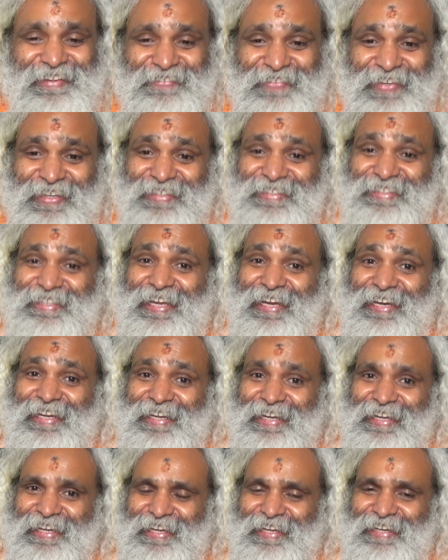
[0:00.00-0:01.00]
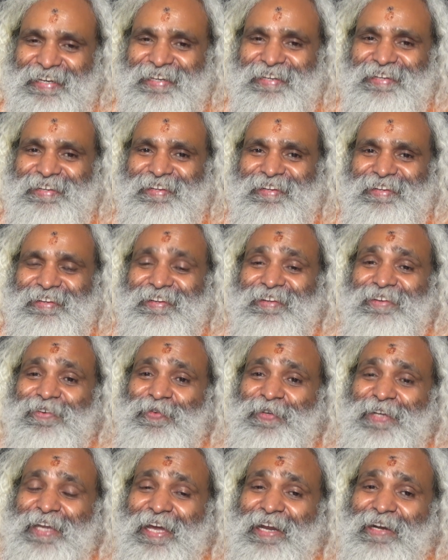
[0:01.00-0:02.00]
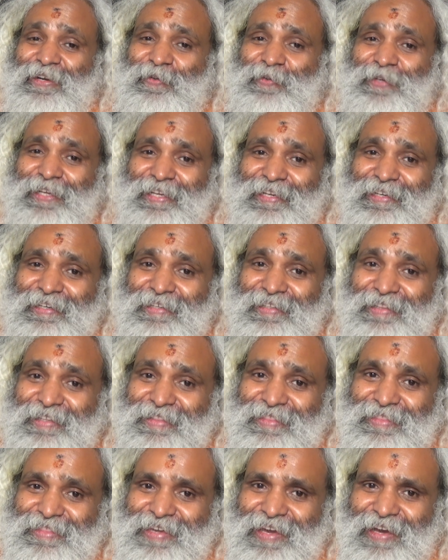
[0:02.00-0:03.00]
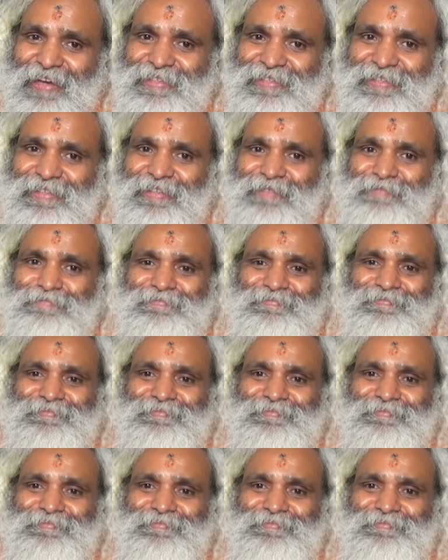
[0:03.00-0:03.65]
because there again we are doing nididhyasanam